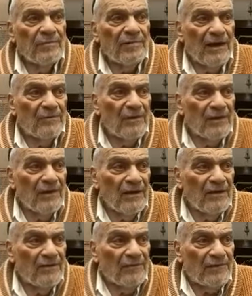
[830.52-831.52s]

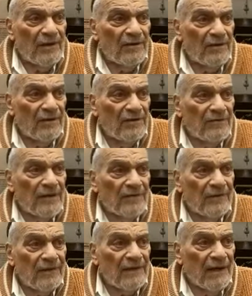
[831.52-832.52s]
promulgated for
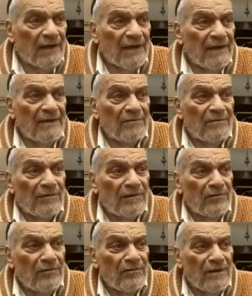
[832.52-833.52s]
1879 and
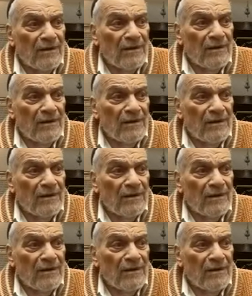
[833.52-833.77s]
renewed in